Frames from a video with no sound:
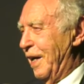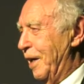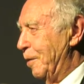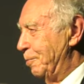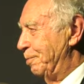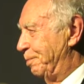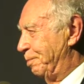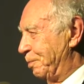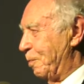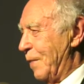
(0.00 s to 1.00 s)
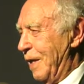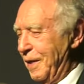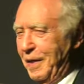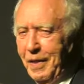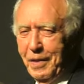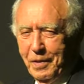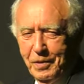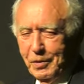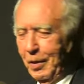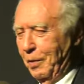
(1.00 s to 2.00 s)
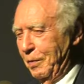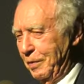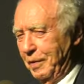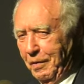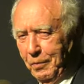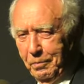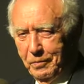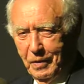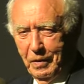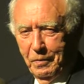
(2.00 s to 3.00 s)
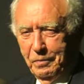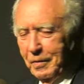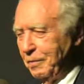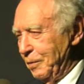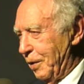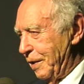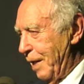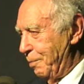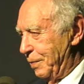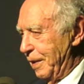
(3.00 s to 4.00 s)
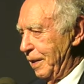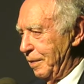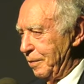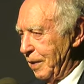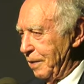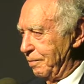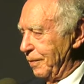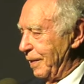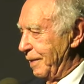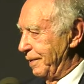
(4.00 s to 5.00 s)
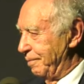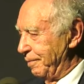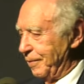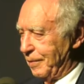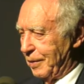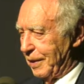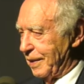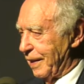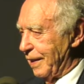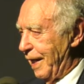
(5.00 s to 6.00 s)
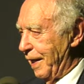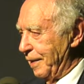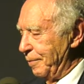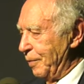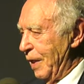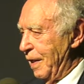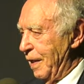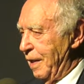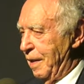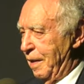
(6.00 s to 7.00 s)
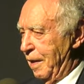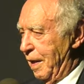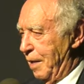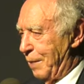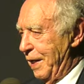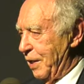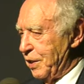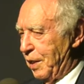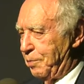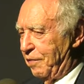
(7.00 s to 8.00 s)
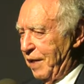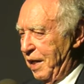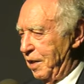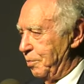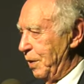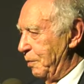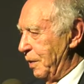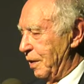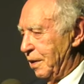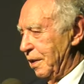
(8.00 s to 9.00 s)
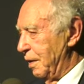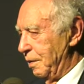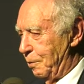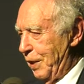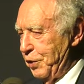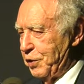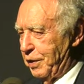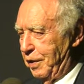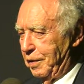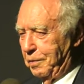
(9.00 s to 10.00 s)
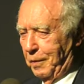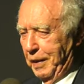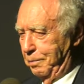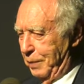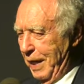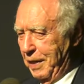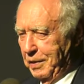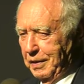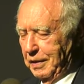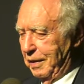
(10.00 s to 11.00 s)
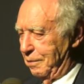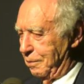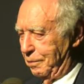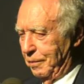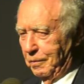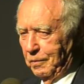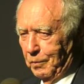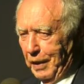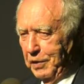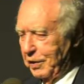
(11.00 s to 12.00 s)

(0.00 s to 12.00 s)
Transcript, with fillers: um, so uh, woke up uh, at, at, six o'clock, and my aunts had provided me with a uh, white shirt, white pants, white